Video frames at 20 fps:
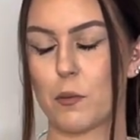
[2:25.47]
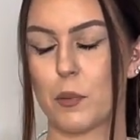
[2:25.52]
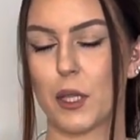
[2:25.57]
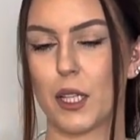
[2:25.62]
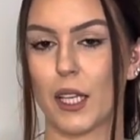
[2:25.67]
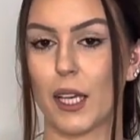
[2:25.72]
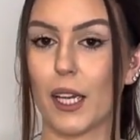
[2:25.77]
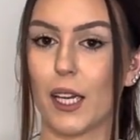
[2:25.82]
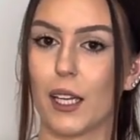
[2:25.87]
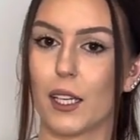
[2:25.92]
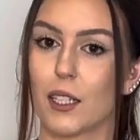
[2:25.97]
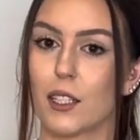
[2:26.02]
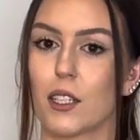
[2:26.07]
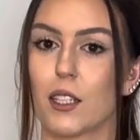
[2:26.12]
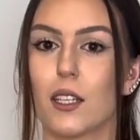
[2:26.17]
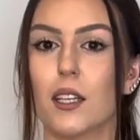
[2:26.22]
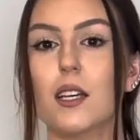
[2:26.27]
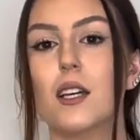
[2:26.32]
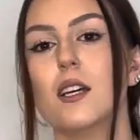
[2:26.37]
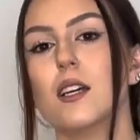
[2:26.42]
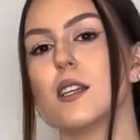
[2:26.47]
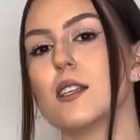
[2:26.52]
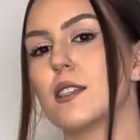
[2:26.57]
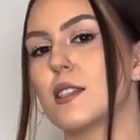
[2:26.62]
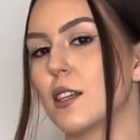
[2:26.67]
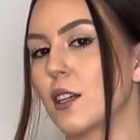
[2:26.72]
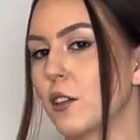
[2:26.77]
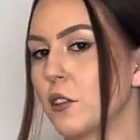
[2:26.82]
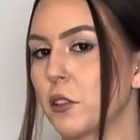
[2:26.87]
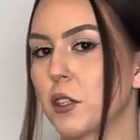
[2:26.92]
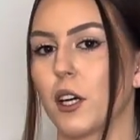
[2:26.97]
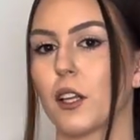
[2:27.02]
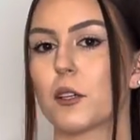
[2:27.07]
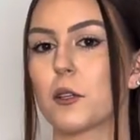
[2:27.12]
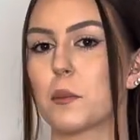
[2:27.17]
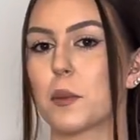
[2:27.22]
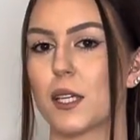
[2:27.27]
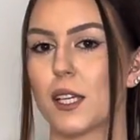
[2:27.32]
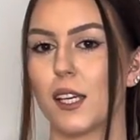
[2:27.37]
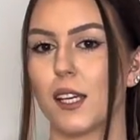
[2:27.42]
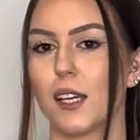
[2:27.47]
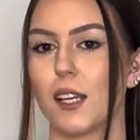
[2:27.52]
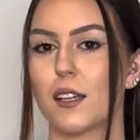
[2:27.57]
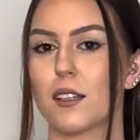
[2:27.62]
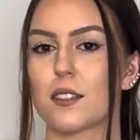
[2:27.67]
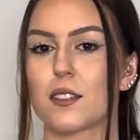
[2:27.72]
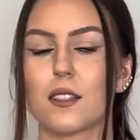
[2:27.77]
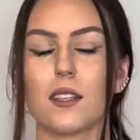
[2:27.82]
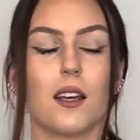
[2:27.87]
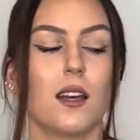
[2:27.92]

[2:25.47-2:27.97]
plain single colored bikinis.